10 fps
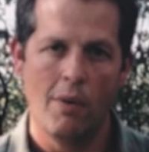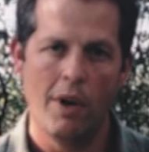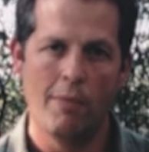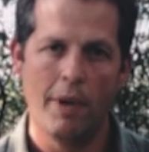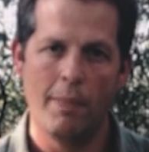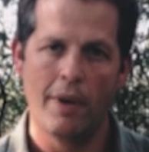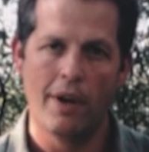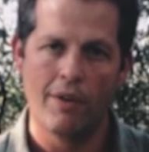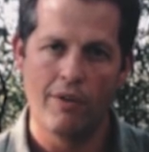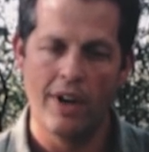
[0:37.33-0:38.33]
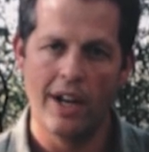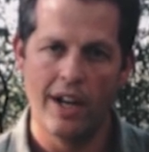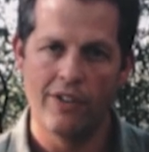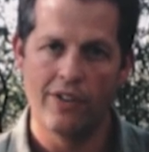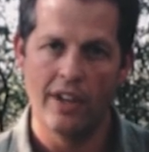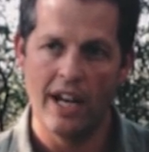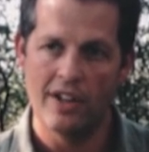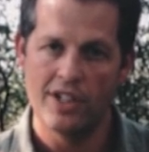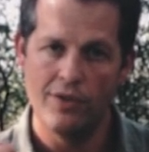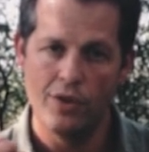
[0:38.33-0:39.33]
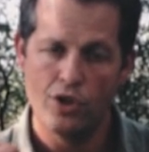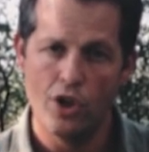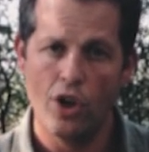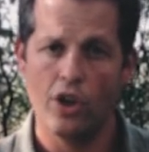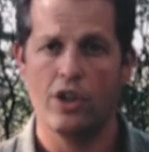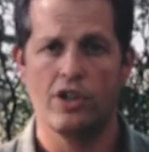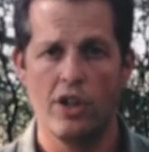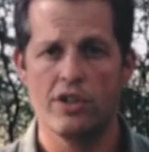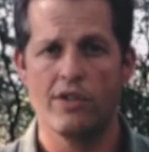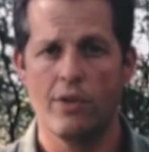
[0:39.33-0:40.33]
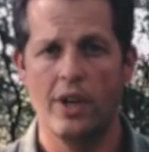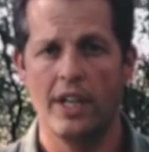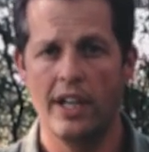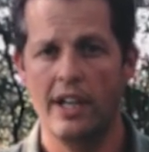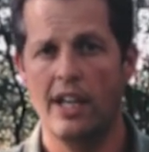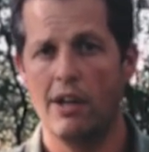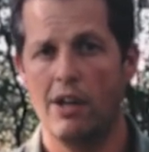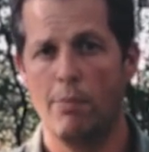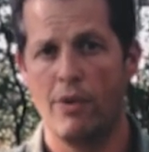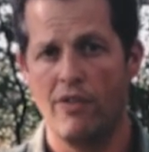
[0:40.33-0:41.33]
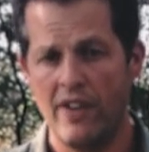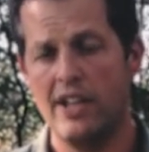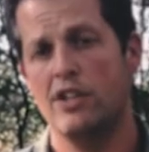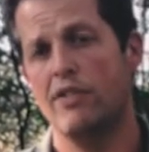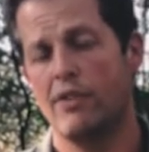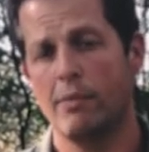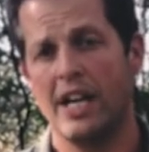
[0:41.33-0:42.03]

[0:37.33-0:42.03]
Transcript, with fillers: when people realized that actually if you took a dose of quinine, it could prevent you from